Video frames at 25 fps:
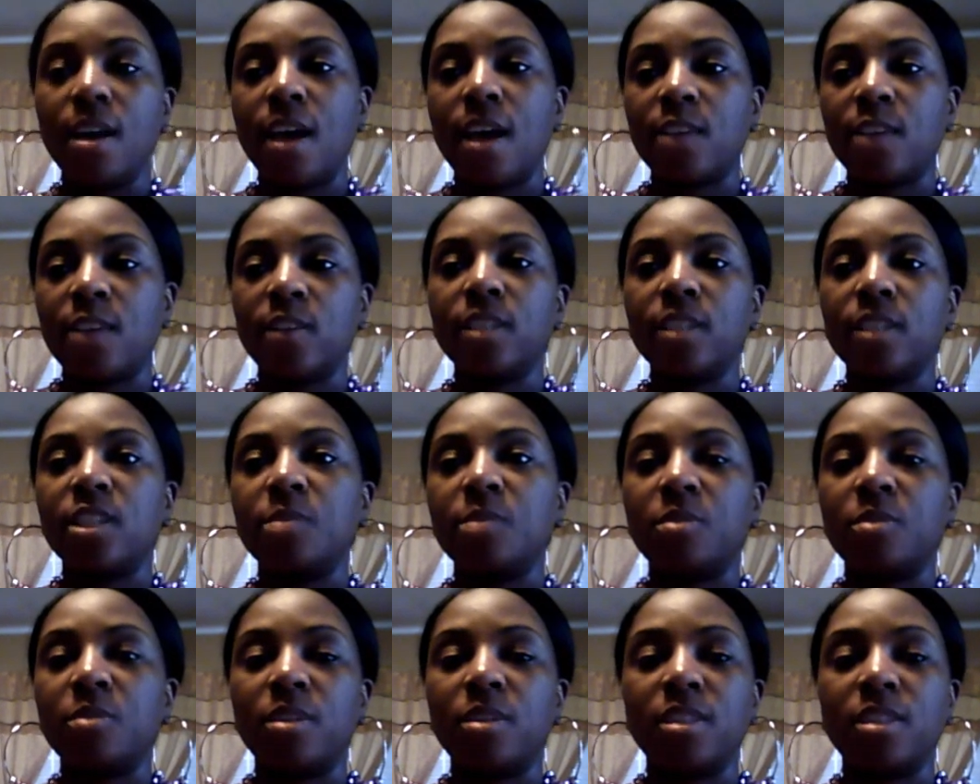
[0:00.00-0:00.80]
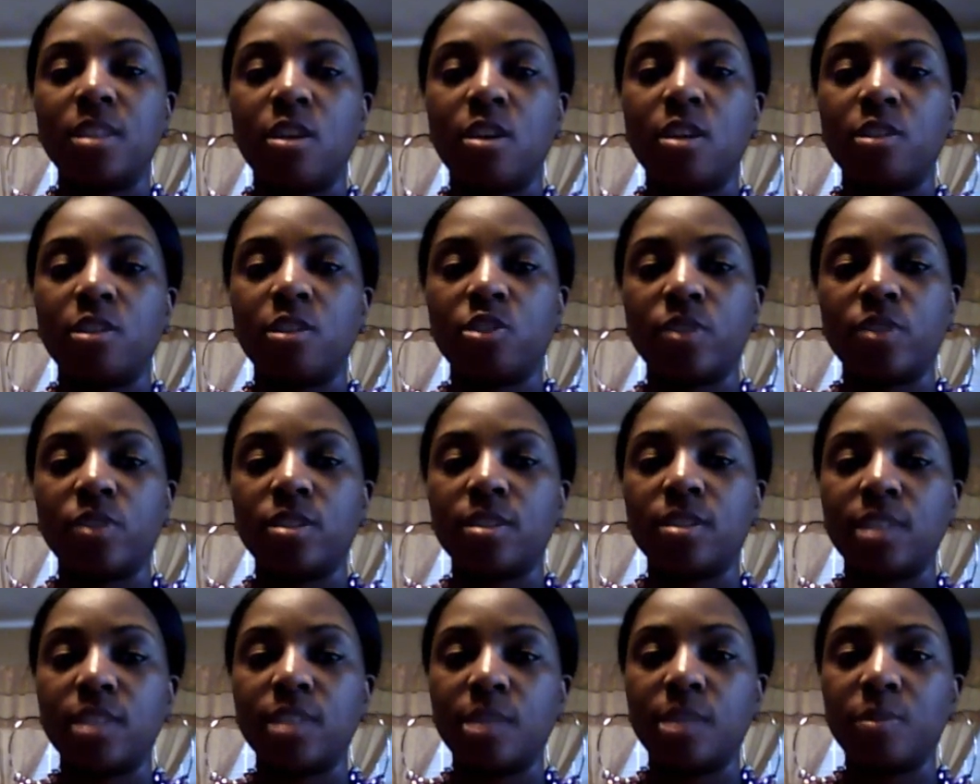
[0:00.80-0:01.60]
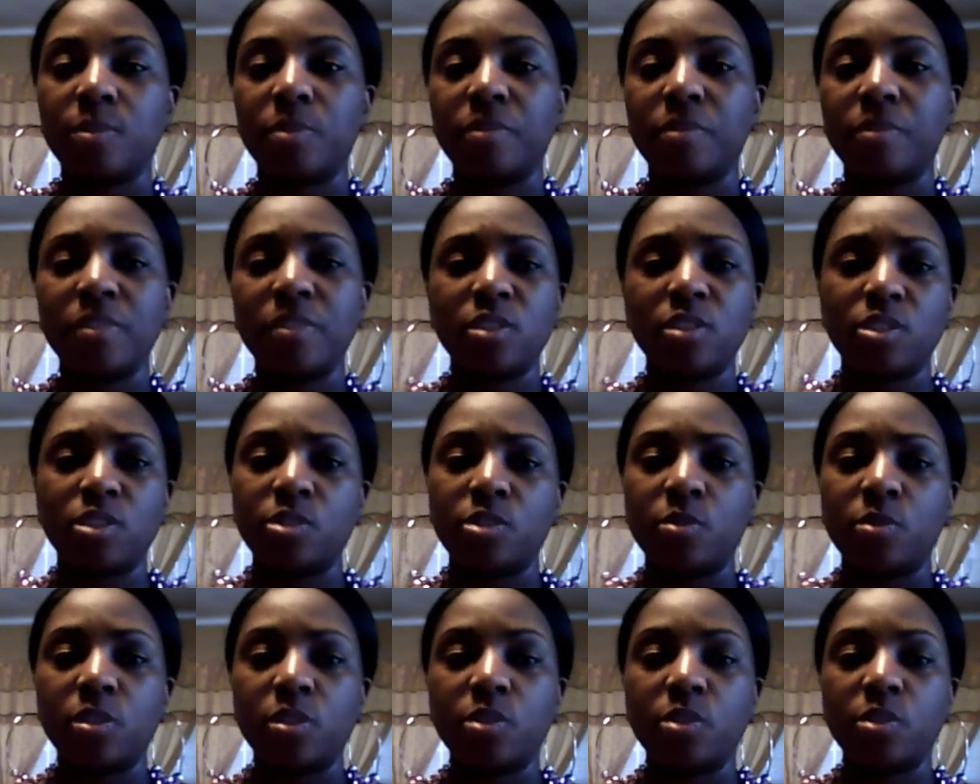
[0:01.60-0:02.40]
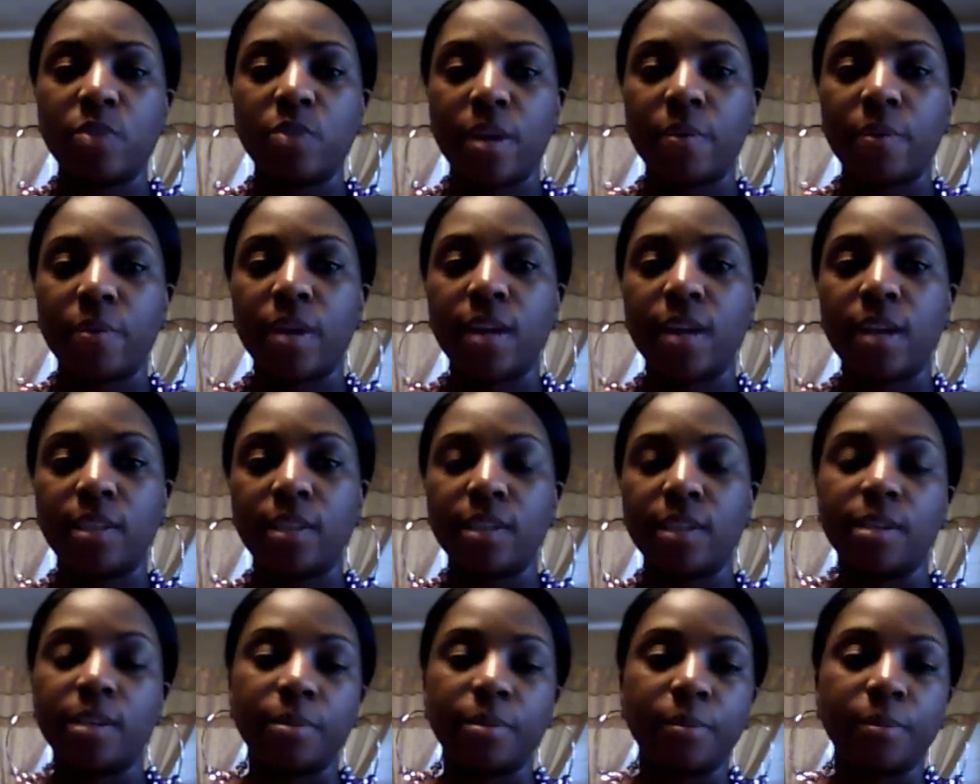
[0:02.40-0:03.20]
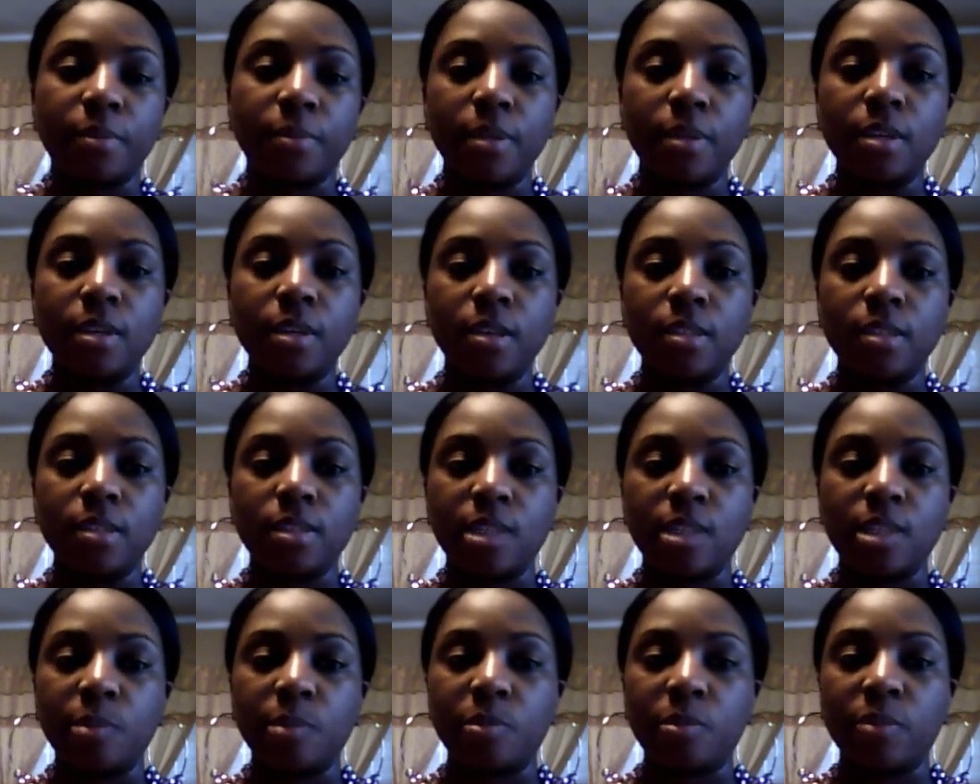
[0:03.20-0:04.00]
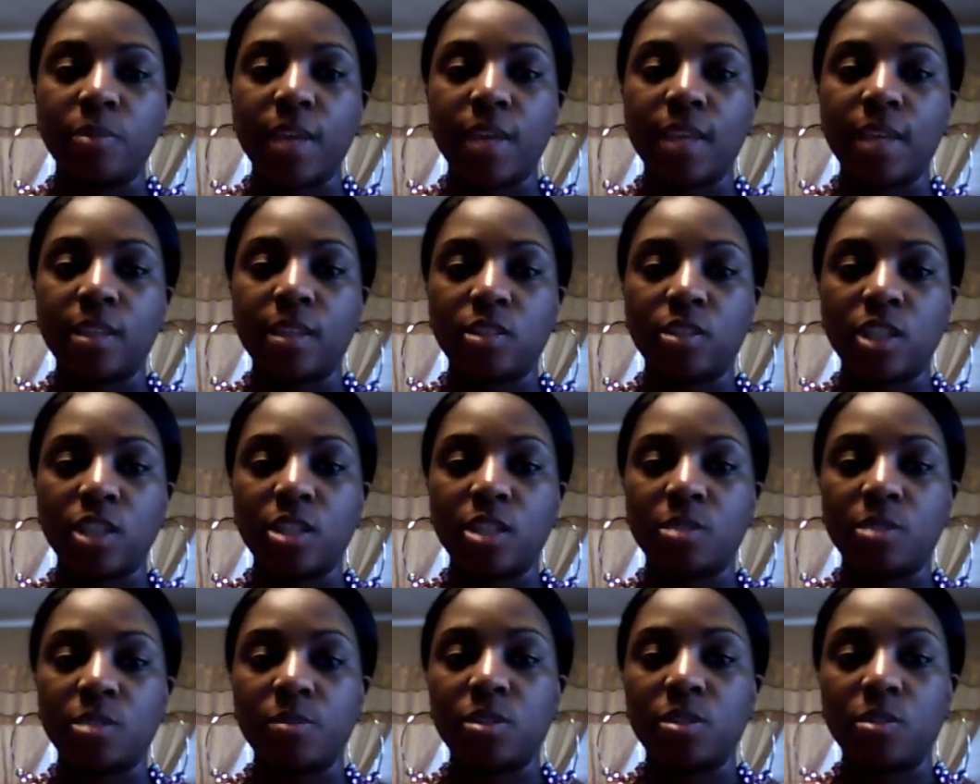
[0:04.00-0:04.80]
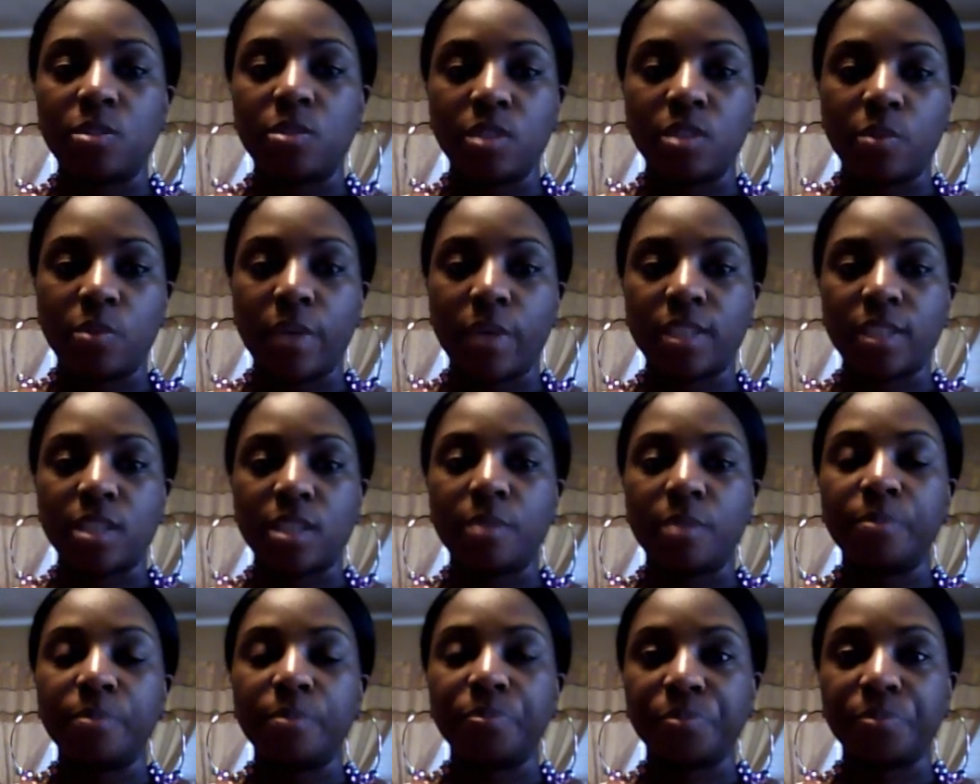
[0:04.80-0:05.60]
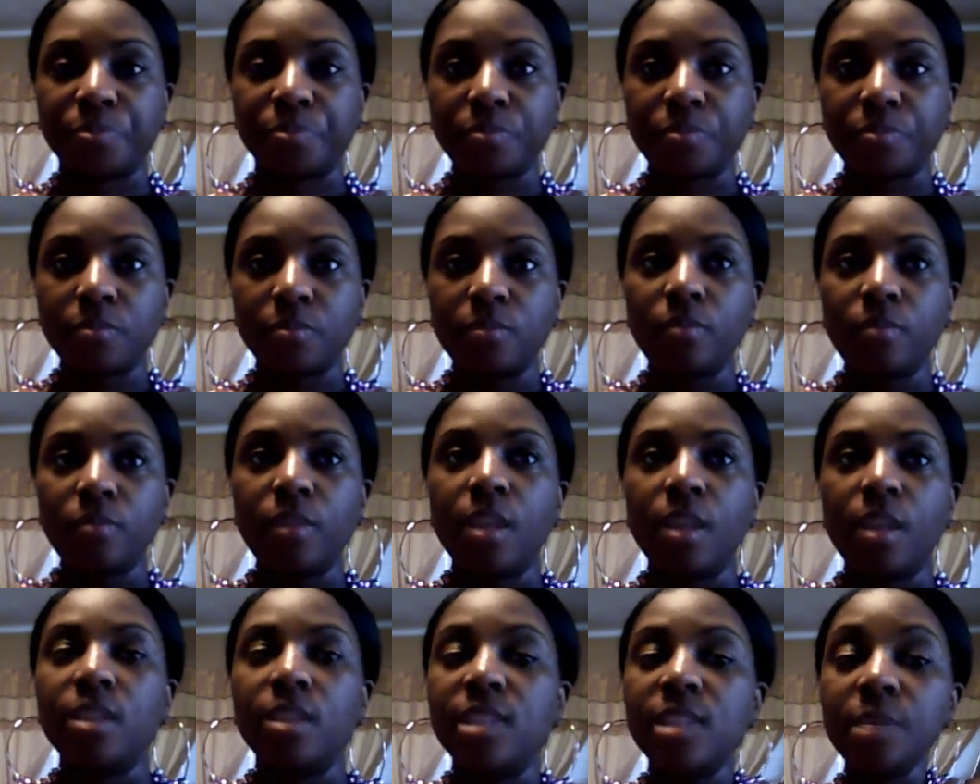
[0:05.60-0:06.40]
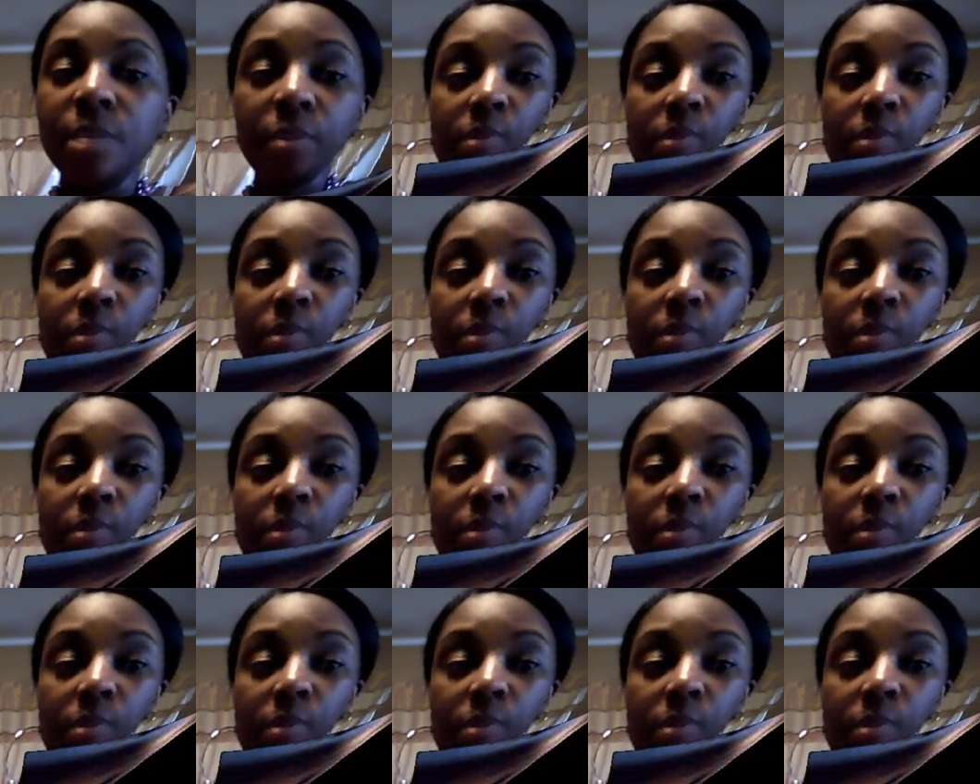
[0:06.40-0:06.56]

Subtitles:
I try to change on his long stretch of sleep. But if he's just doing a 2 hour, I'll let him sleep through that, and I'll change him as soon as he wakes up. Tip